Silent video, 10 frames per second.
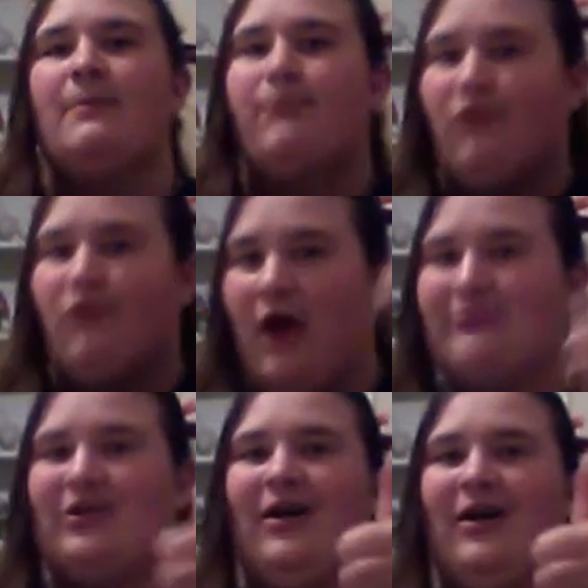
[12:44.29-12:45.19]

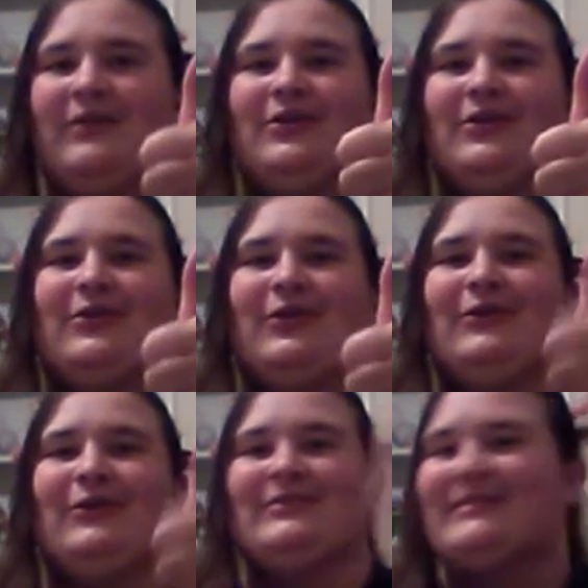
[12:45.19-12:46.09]
props on your
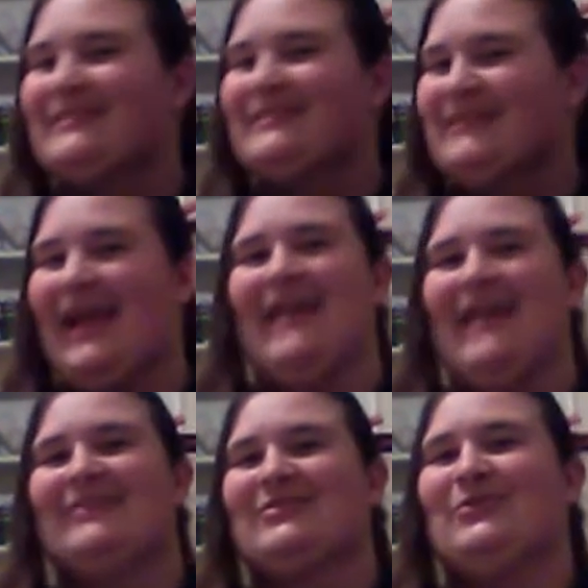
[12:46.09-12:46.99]
girls, stay
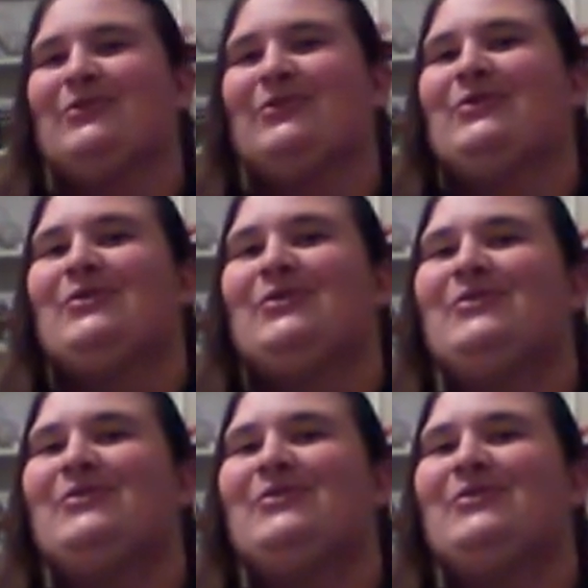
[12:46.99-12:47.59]
in school.